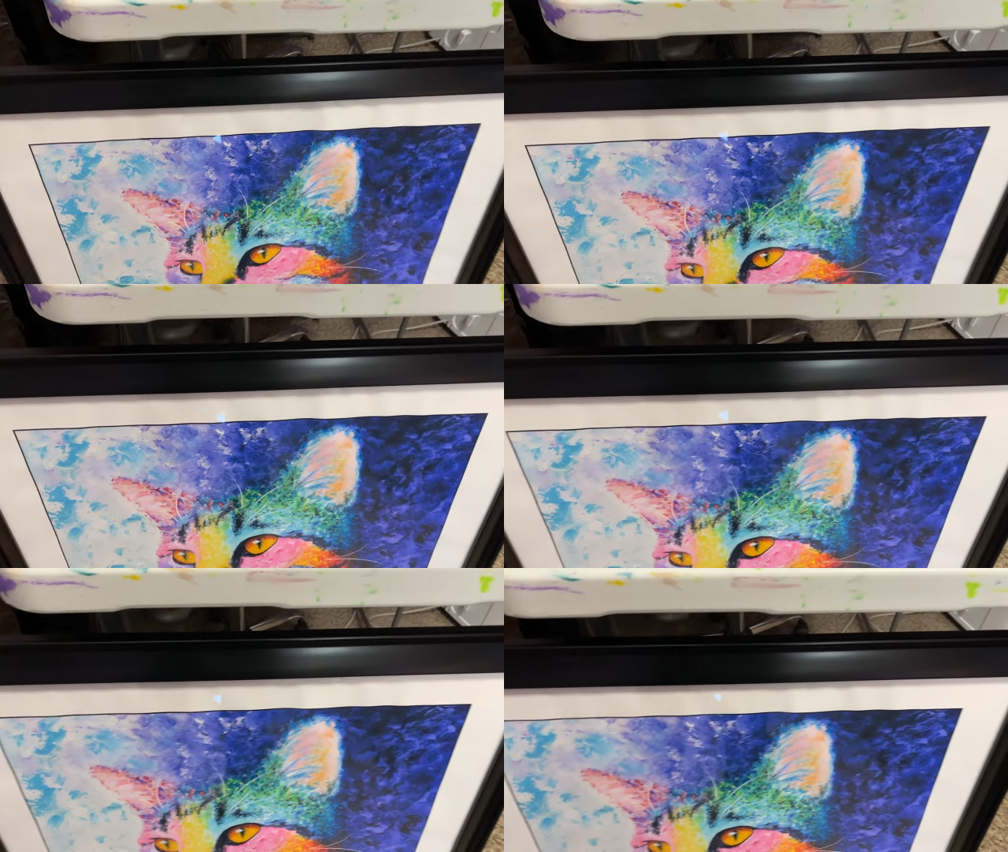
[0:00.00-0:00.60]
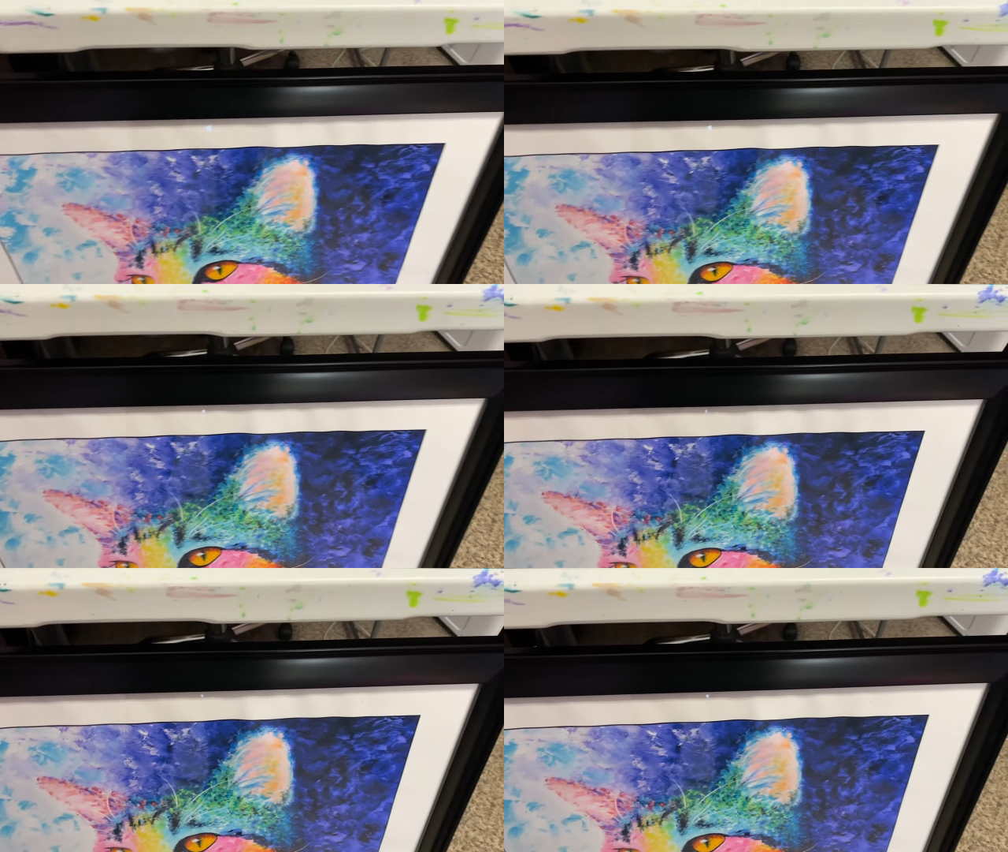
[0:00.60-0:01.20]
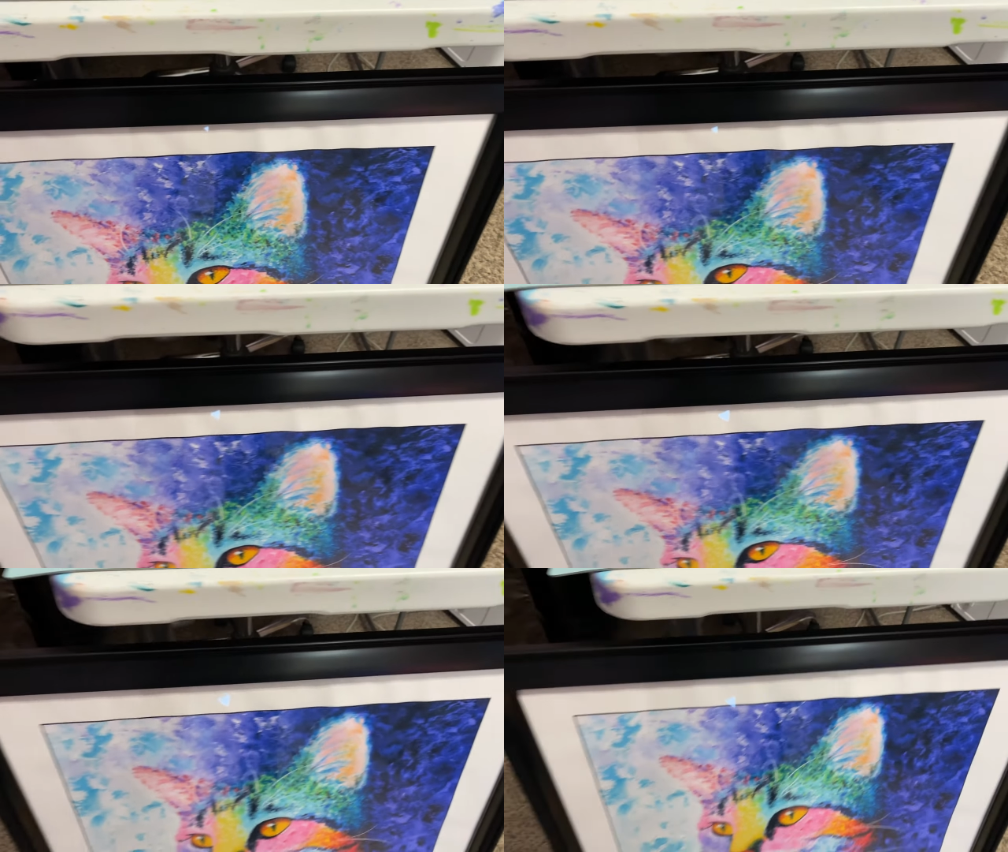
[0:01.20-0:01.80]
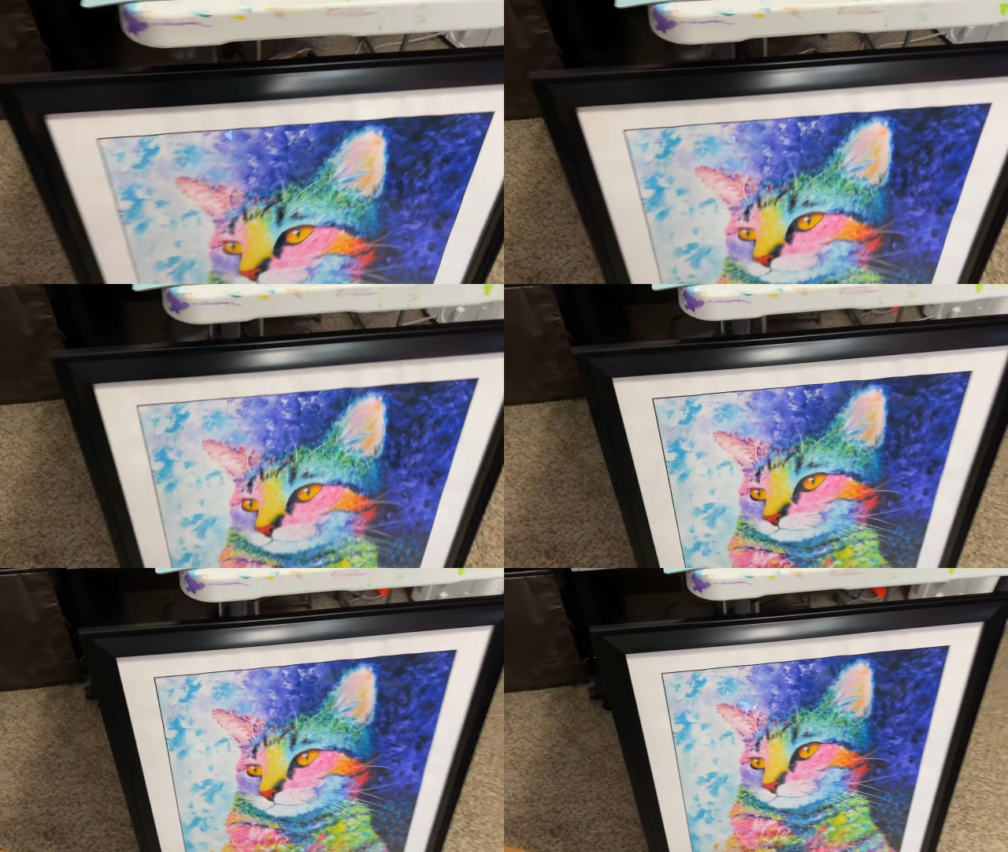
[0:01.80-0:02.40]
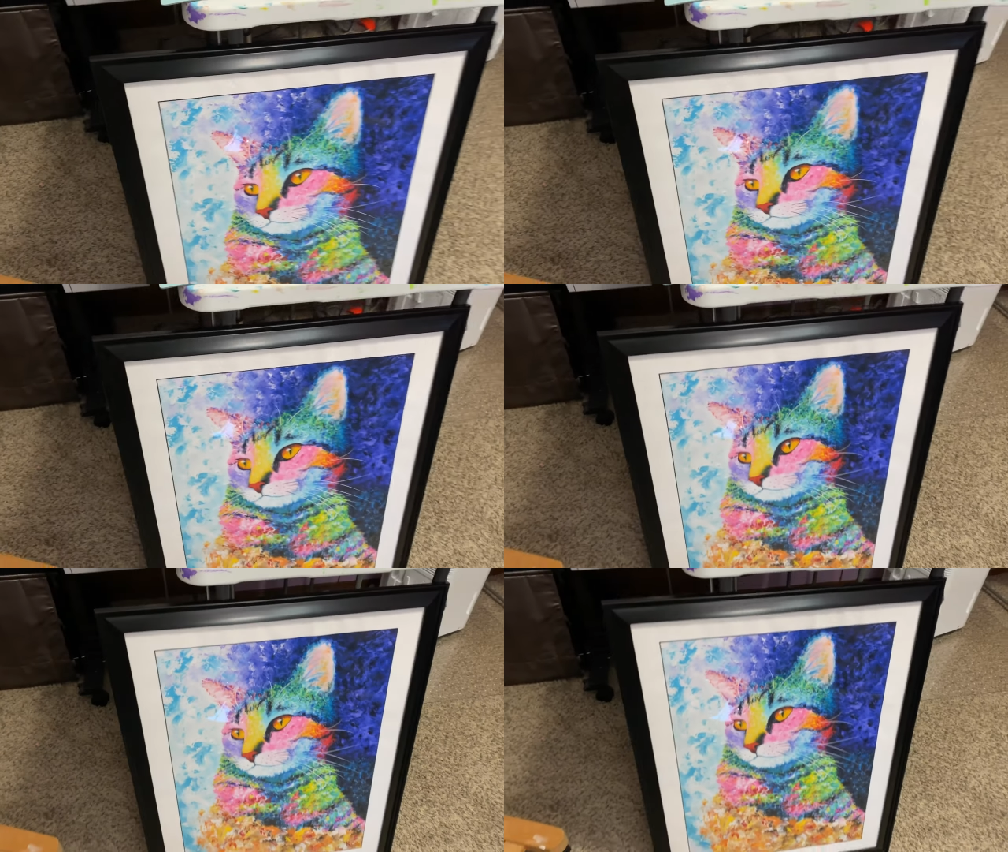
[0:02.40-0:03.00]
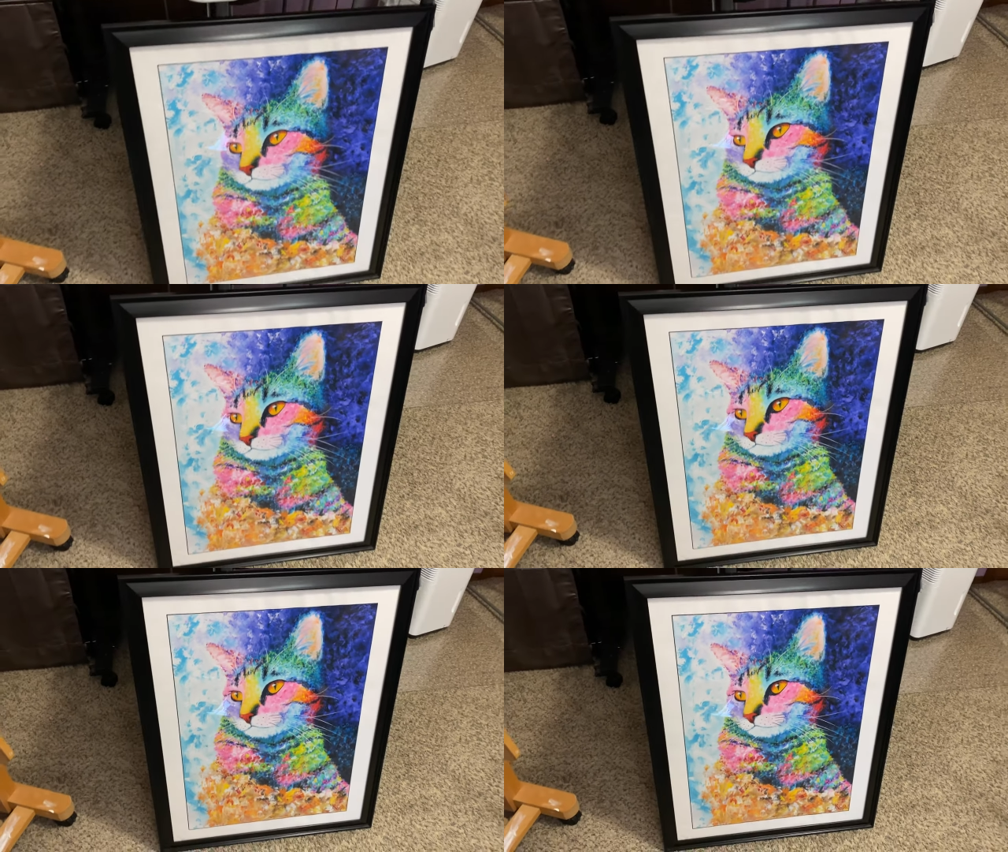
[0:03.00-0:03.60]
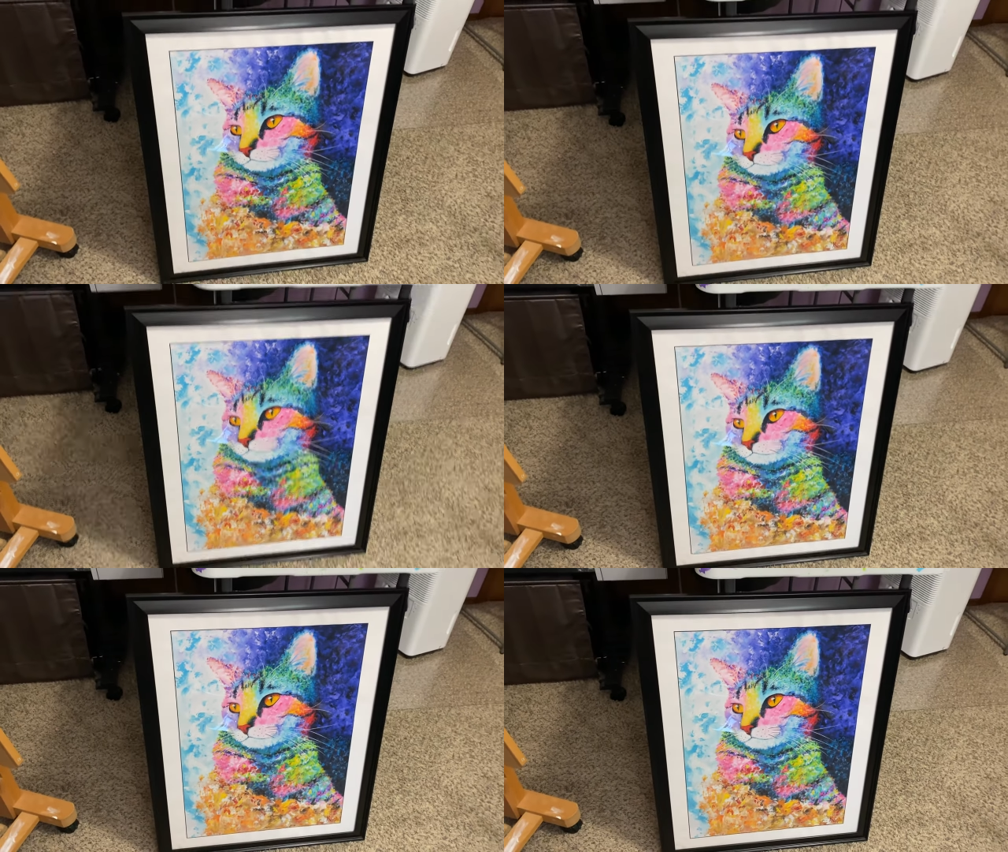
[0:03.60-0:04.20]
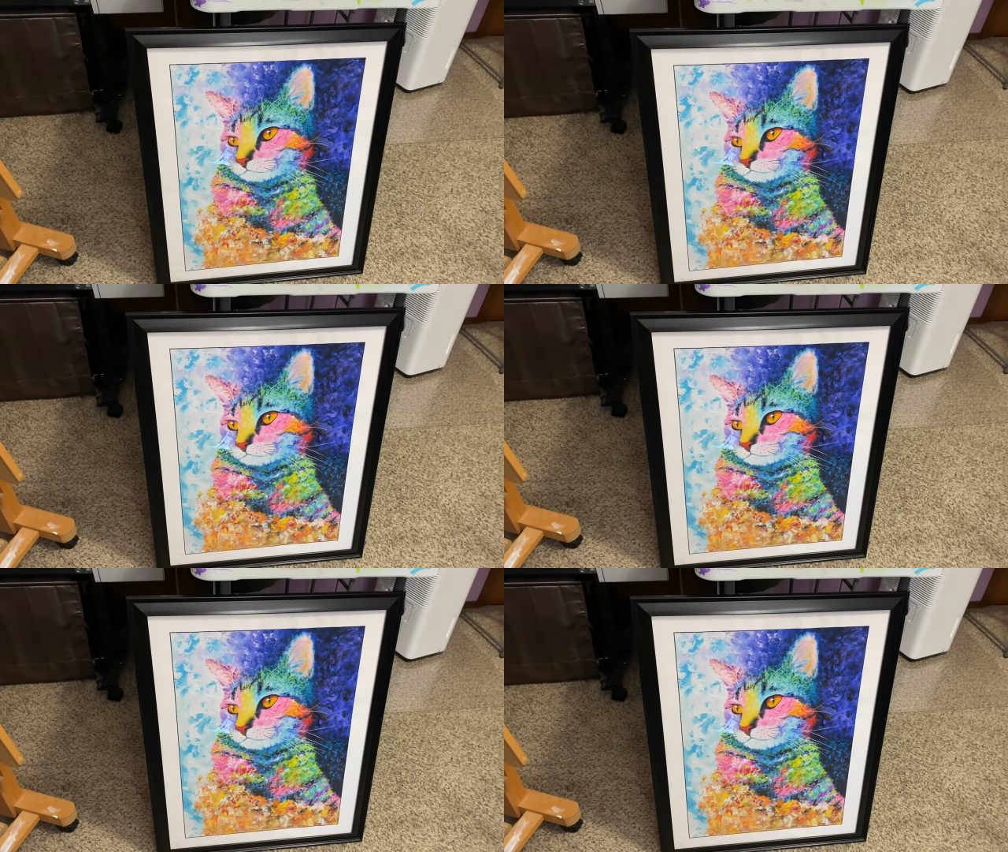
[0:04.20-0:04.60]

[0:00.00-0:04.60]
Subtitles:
(no speaker visible)